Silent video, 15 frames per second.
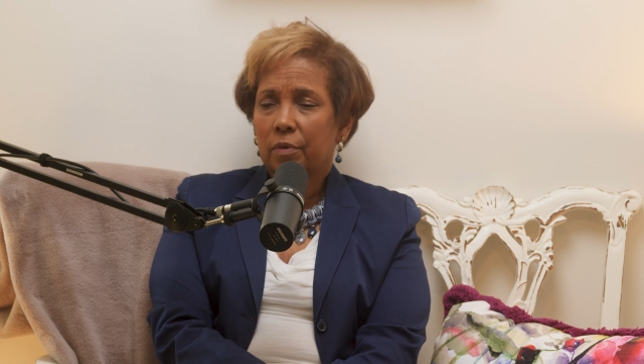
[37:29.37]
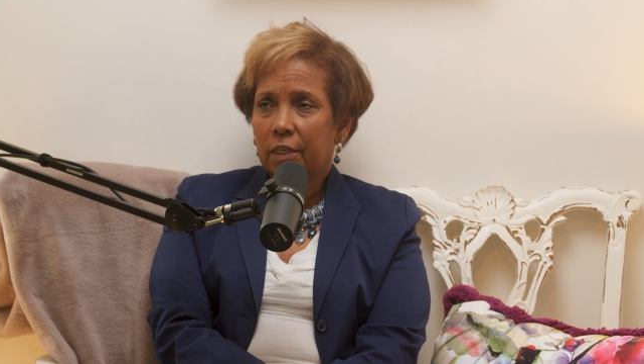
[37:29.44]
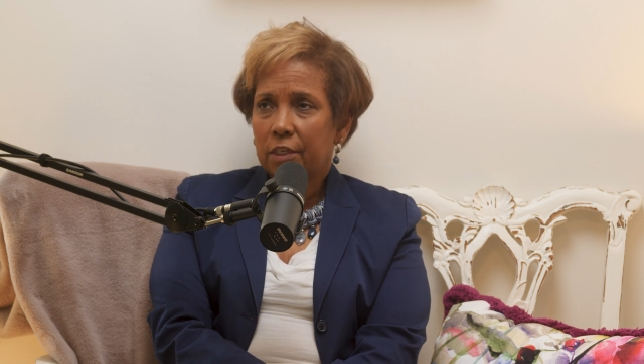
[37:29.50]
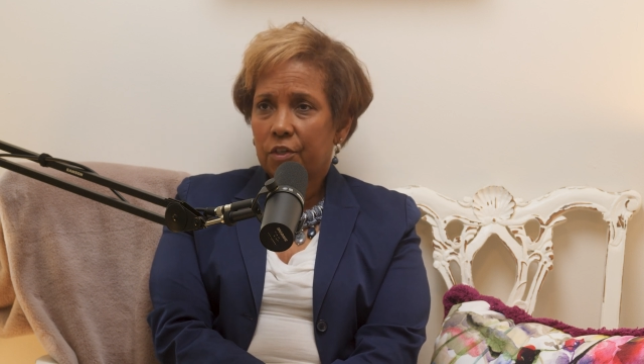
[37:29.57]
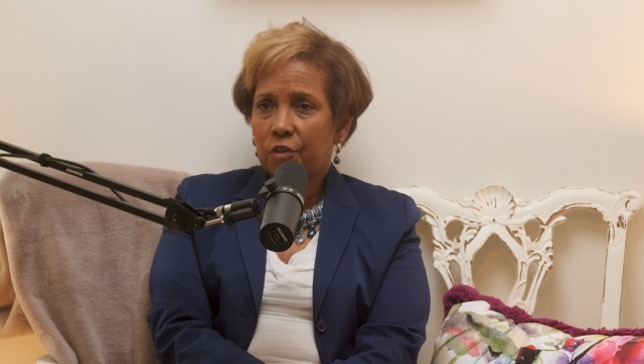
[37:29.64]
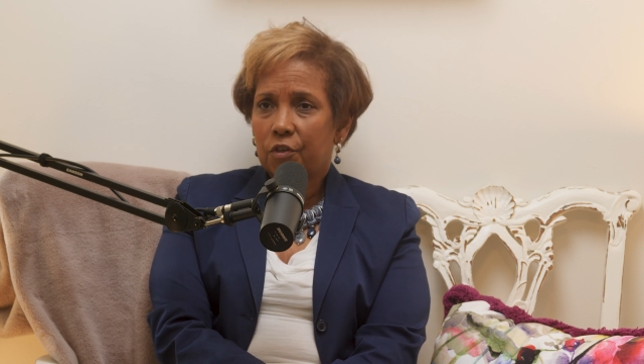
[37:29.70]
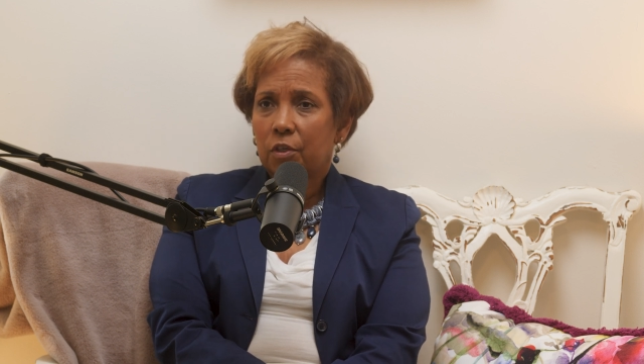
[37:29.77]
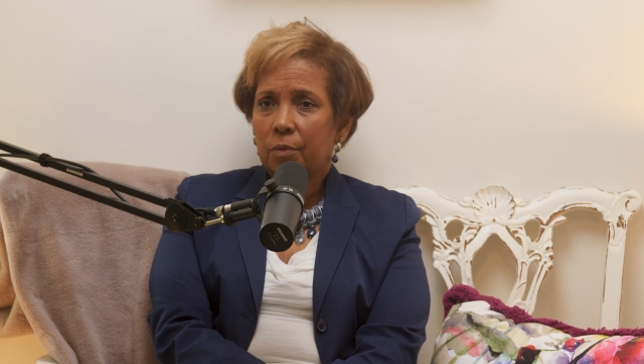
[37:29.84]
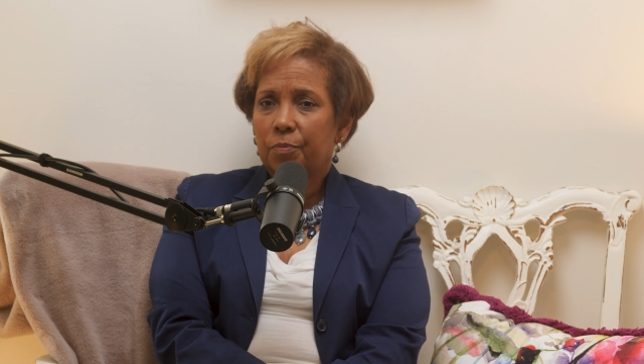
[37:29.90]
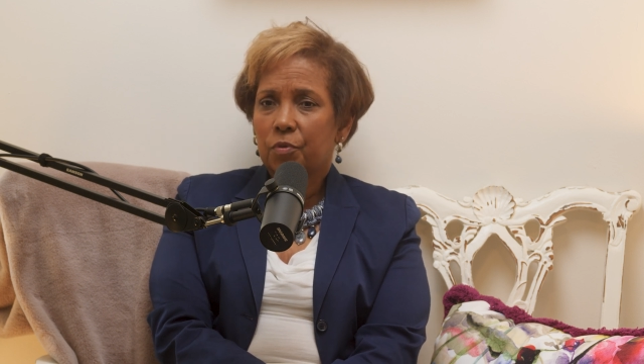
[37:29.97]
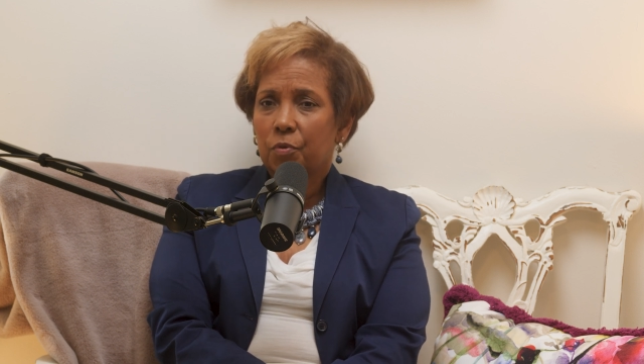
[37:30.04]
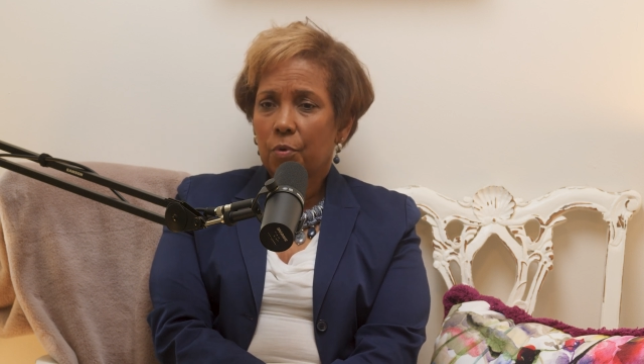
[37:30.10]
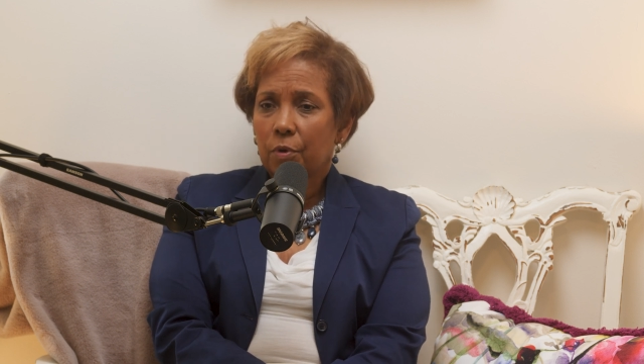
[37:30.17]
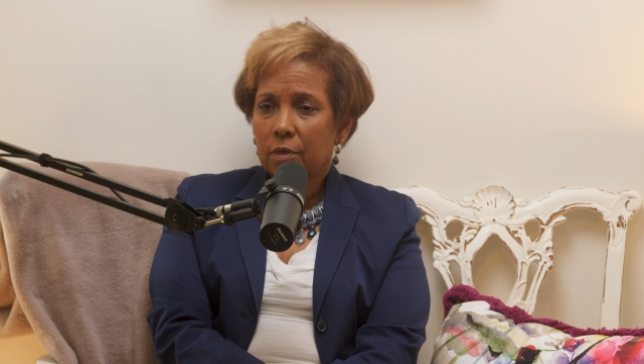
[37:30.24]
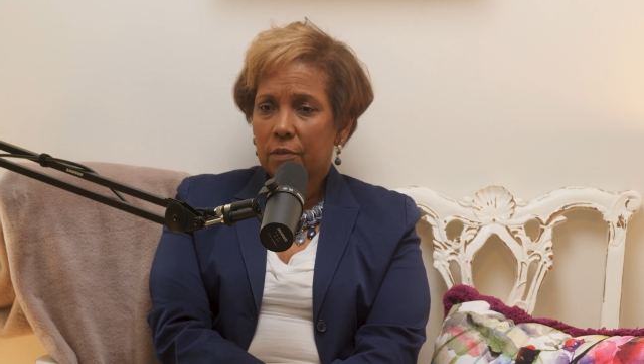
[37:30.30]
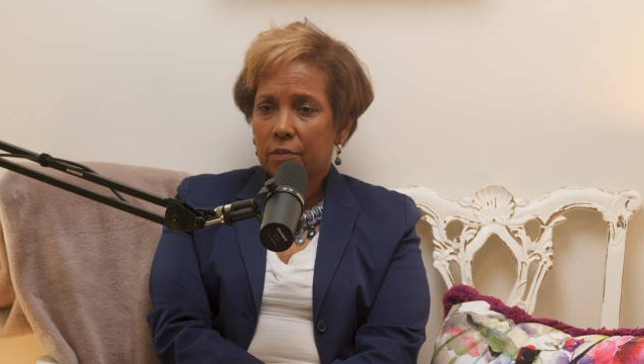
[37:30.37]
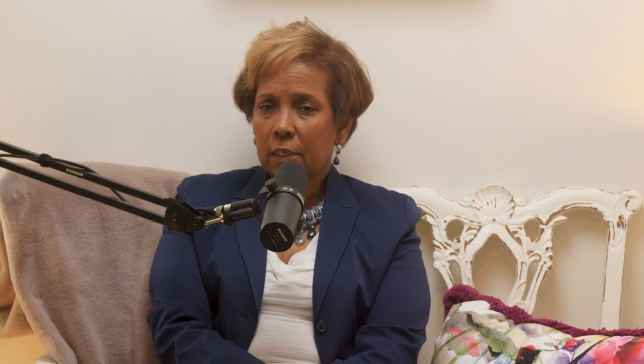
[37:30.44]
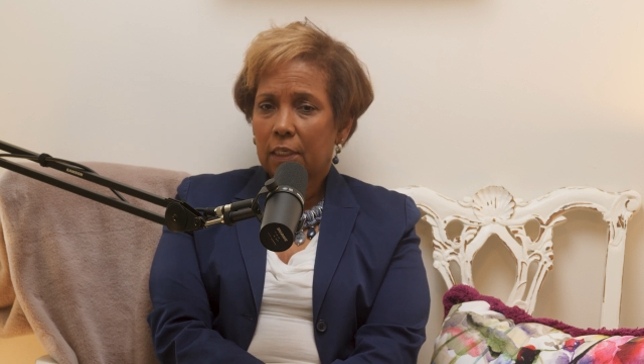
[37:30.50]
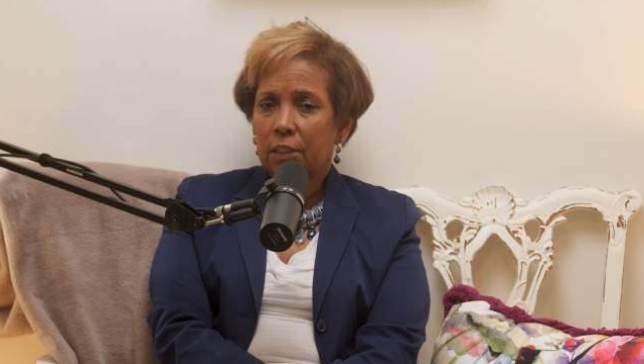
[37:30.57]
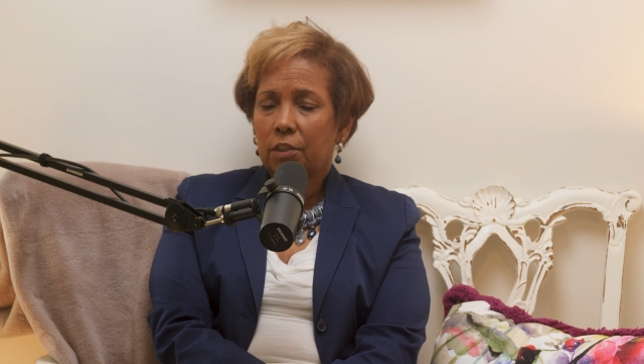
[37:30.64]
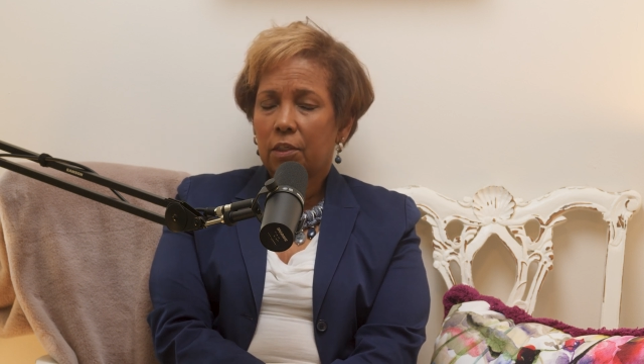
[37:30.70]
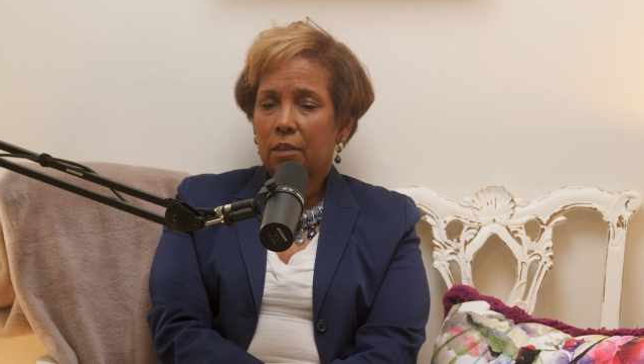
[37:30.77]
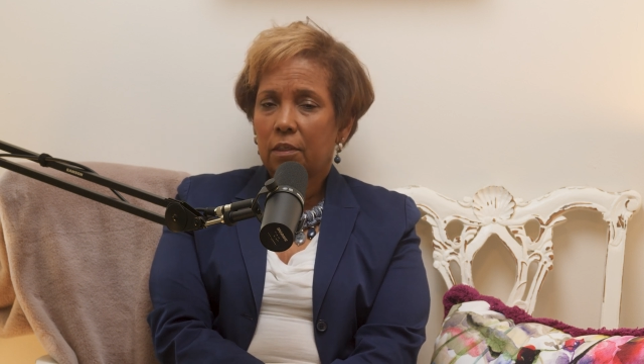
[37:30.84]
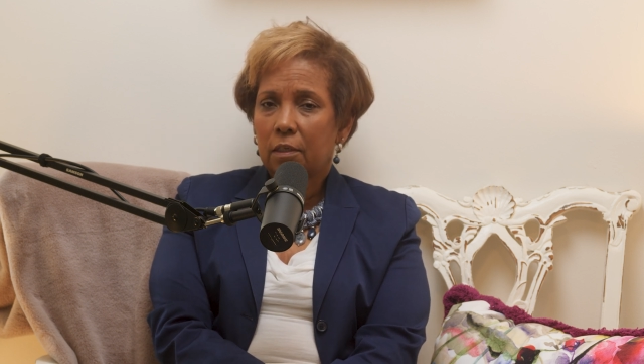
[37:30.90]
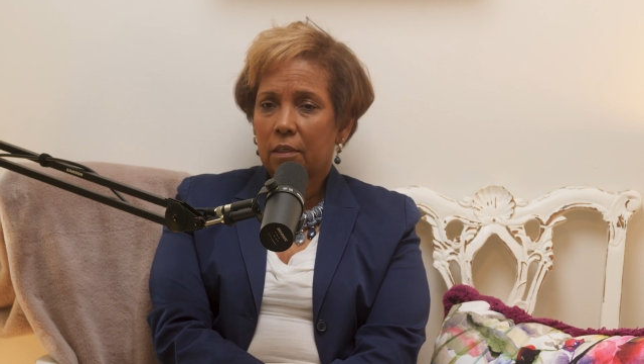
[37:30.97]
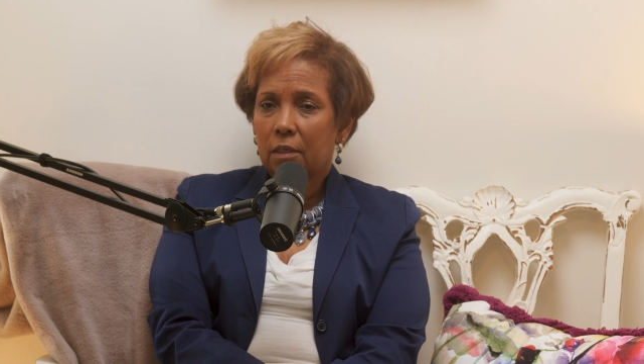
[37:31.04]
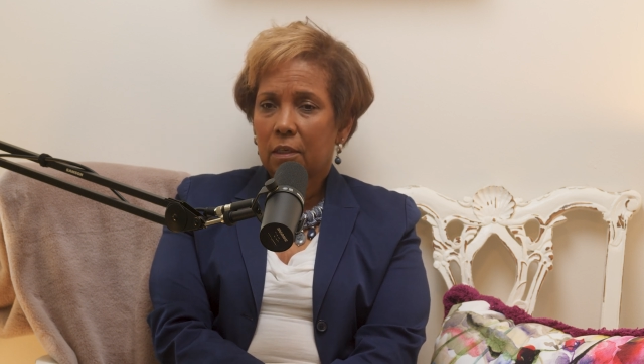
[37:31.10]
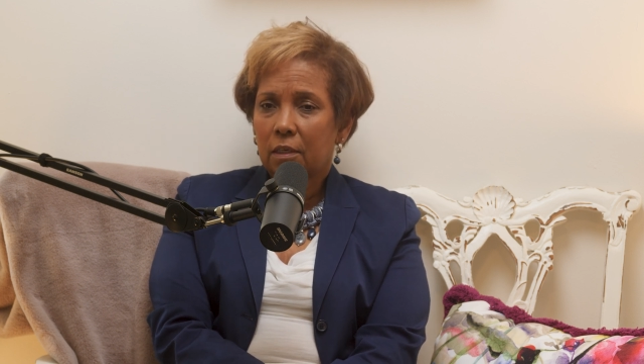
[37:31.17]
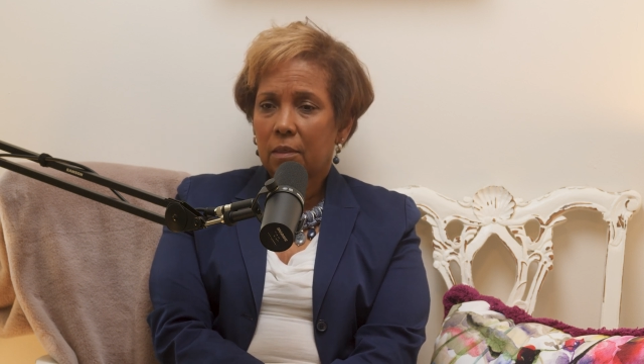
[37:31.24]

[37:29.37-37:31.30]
relationships organization,